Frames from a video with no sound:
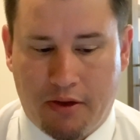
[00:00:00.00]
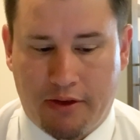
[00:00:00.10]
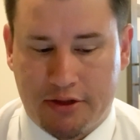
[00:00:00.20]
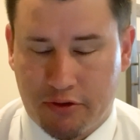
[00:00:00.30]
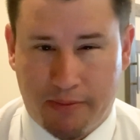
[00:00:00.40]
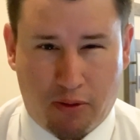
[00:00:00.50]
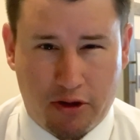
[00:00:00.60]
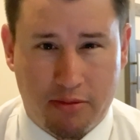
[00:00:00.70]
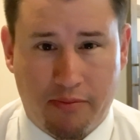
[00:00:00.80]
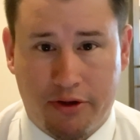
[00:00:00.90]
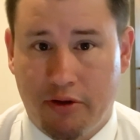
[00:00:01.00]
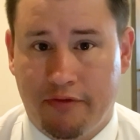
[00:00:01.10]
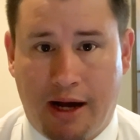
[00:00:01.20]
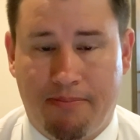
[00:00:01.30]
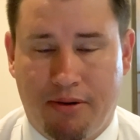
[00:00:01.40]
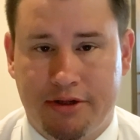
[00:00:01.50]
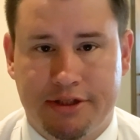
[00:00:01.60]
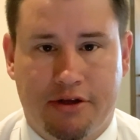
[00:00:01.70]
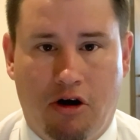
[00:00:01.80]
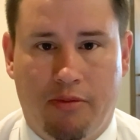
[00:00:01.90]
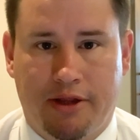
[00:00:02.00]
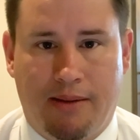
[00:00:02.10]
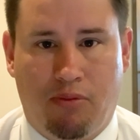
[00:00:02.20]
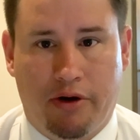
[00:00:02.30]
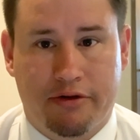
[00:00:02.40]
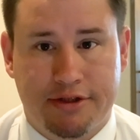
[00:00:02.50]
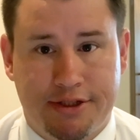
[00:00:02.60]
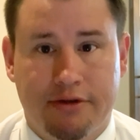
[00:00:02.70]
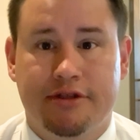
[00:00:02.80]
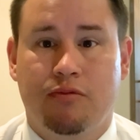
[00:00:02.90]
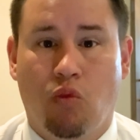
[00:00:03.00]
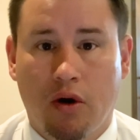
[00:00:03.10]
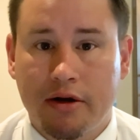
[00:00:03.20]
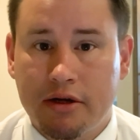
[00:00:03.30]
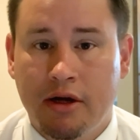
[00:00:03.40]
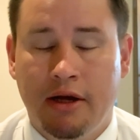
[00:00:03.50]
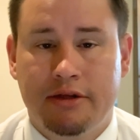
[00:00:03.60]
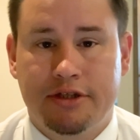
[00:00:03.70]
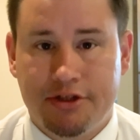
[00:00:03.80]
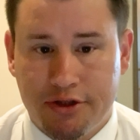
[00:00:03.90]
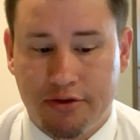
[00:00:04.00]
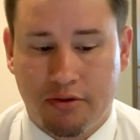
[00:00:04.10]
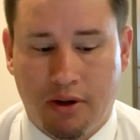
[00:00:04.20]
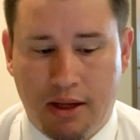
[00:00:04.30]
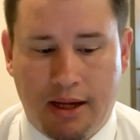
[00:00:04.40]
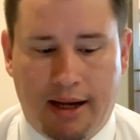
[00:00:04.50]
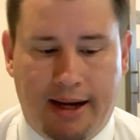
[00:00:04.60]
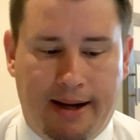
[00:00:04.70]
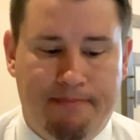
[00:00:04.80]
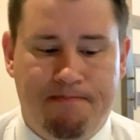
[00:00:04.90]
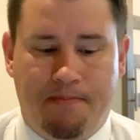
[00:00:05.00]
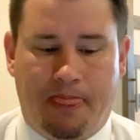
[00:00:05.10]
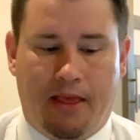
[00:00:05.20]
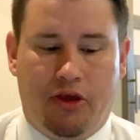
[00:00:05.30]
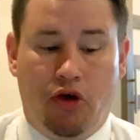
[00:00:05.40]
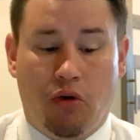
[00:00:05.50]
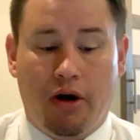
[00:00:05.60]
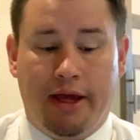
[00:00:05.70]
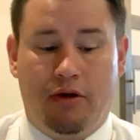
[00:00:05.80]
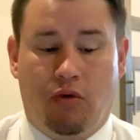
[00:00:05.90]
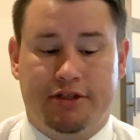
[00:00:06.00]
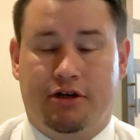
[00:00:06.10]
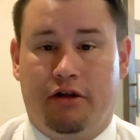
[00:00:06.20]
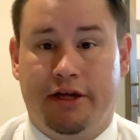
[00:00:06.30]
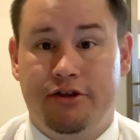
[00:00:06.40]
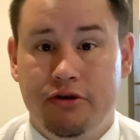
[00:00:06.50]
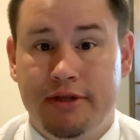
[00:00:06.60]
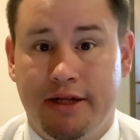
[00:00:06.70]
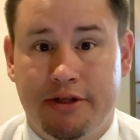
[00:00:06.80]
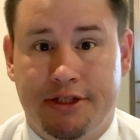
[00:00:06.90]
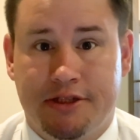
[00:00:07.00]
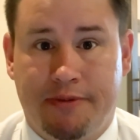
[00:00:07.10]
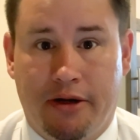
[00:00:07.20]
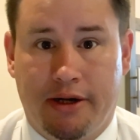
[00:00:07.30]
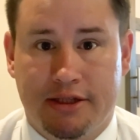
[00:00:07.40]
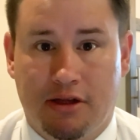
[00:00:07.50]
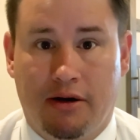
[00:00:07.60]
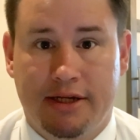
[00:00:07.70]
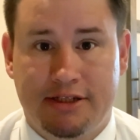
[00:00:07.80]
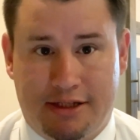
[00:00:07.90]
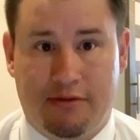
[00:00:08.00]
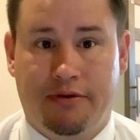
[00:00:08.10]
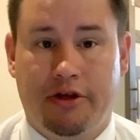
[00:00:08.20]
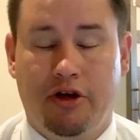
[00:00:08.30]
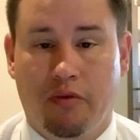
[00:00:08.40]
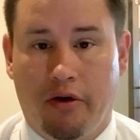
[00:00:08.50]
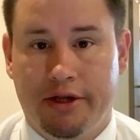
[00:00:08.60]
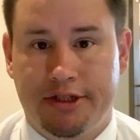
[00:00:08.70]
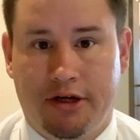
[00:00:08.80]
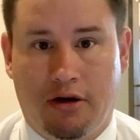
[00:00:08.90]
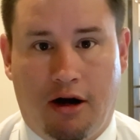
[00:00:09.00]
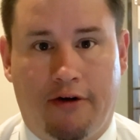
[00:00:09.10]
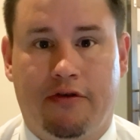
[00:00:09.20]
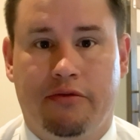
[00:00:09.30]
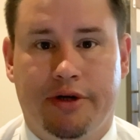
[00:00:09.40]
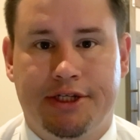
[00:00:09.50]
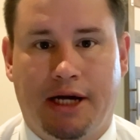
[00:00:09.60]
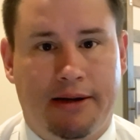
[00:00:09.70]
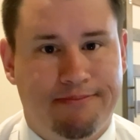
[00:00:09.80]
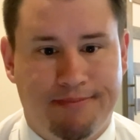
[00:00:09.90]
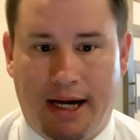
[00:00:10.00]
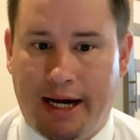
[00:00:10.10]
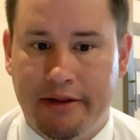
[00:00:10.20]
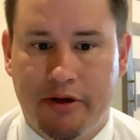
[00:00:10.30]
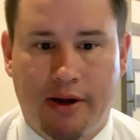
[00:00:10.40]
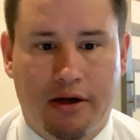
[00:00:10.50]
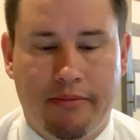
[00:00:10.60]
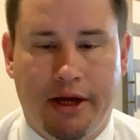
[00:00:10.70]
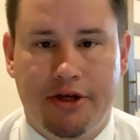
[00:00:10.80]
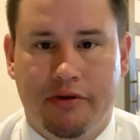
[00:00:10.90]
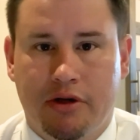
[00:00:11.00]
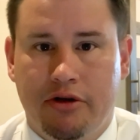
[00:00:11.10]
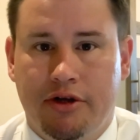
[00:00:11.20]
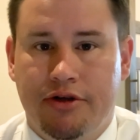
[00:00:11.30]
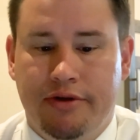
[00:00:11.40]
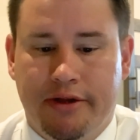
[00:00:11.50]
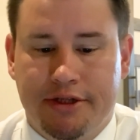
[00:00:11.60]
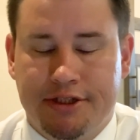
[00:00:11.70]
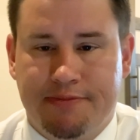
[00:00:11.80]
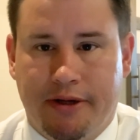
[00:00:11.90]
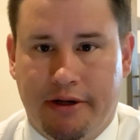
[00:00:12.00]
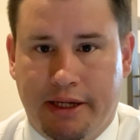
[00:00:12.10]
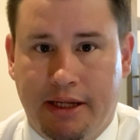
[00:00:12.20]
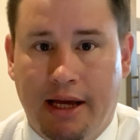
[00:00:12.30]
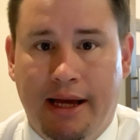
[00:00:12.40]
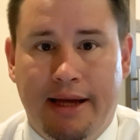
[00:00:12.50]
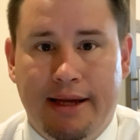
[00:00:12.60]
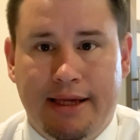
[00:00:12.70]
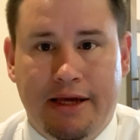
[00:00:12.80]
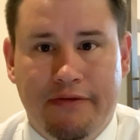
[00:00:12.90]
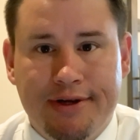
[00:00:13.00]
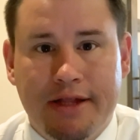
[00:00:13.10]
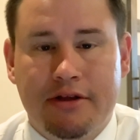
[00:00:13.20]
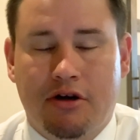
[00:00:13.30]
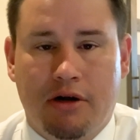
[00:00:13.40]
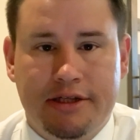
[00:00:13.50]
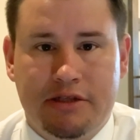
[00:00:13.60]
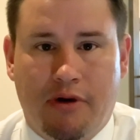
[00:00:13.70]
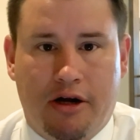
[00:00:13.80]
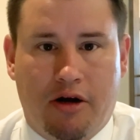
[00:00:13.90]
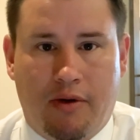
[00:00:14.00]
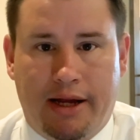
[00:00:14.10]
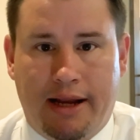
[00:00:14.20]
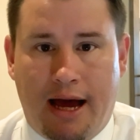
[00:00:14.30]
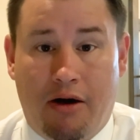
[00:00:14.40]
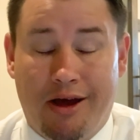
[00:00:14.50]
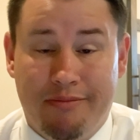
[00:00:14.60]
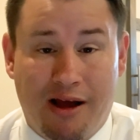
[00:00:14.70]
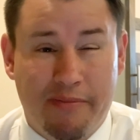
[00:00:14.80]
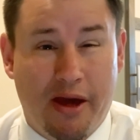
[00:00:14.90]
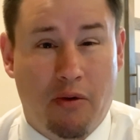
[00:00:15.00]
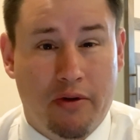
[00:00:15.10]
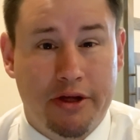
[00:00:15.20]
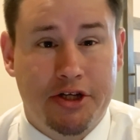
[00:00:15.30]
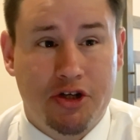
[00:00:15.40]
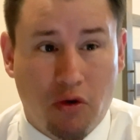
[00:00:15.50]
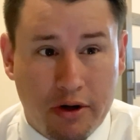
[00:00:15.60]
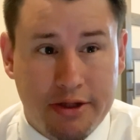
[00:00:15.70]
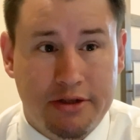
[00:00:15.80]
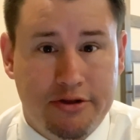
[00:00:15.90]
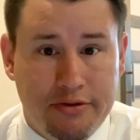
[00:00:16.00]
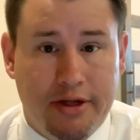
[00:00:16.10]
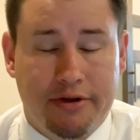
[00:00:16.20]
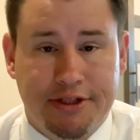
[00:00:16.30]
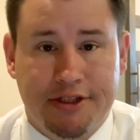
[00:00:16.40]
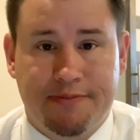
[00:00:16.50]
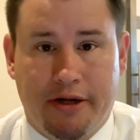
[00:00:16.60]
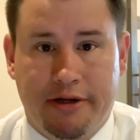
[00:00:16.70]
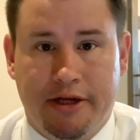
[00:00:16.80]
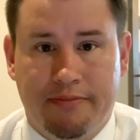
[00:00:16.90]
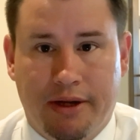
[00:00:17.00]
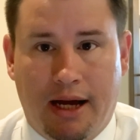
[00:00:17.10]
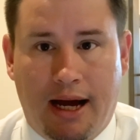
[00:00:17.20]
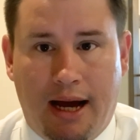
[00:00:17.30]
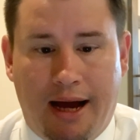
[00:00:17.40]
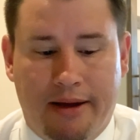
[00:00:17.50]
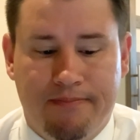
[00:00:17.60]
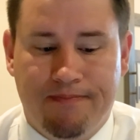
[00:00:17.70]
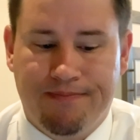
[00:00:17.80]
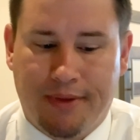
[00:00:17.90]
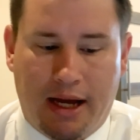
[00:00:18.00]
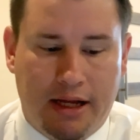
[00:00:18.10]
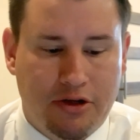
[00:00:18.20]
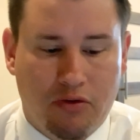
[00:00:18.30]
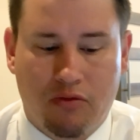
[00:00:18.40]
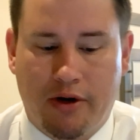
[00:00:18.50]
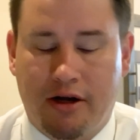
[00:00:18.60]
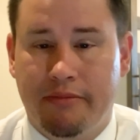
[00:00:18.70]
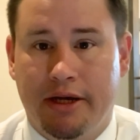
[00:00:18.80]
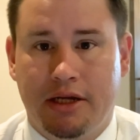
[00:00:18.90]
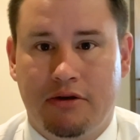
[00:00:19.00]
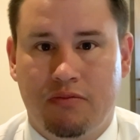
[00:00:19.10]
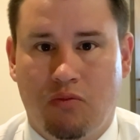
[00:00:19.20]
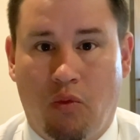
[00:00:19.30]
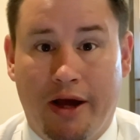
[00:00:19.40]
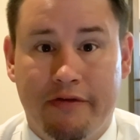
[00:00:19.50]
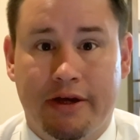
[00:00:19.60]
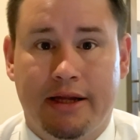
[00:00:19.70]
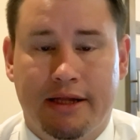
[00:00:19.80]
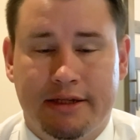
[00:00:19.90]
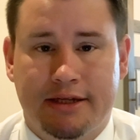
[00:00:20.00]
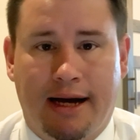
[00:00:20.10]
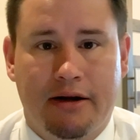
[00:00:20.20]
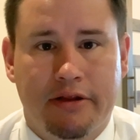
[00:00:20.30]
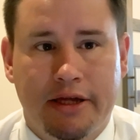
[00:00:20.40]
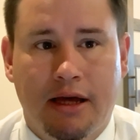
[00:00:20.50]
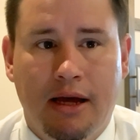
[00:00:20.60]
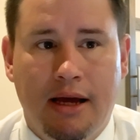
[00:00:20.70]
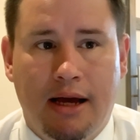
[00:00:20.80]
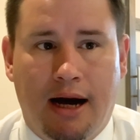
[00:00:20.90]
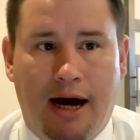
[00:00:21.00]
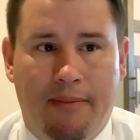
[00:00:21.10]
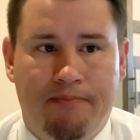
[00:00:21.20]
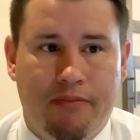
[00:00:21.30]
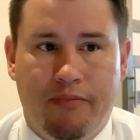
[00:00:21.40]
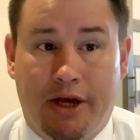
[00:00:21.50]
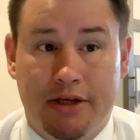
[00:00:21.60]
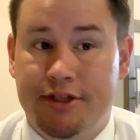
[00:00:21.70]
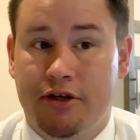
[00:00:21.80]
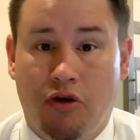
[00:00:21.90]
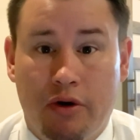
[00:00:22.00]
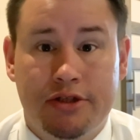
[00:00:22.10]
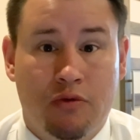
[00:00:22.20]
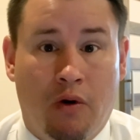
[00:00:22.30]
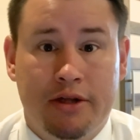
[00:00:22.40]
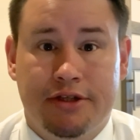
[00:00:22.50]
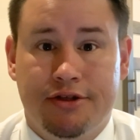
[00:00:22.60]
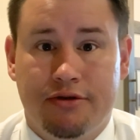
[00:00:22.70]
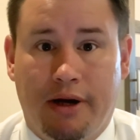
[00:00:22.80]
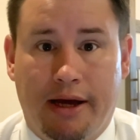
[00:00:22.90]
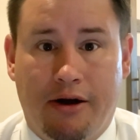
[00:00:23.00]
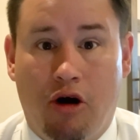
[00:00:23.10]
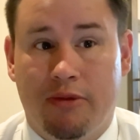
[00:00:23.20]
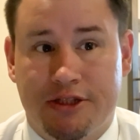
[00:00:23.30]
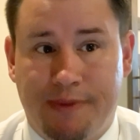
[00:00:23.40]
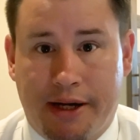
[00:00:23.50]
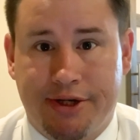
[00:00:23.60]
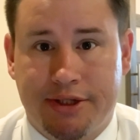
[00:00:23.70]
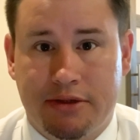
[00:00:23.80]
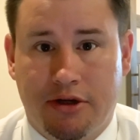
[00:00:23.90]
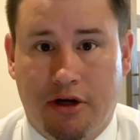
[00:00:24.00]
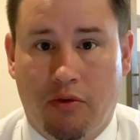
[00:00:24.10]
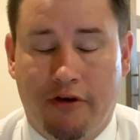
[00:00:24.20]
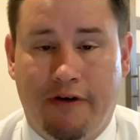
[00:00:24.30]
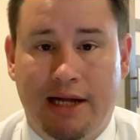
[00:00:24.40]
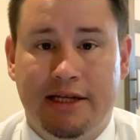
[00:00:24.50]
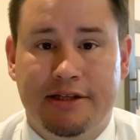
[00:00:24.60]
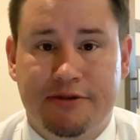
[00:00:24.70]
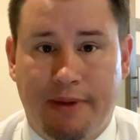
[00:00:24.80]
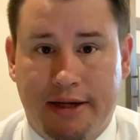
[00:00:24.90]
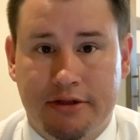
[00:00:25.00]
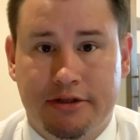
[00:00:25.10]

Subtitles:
That's really important to remember. You have not purchased the home at that point. There's still some work to do. You are in what's called a due diligence period. As long as that's something that you wrote into your offer, which I highly recommend you include a due diligence period. Even in the crazy market right now, it might be a really short due diligence period, but I don't recommend waiving it entirely because you're going to want to do a home inspection. You're going to want to find an inspector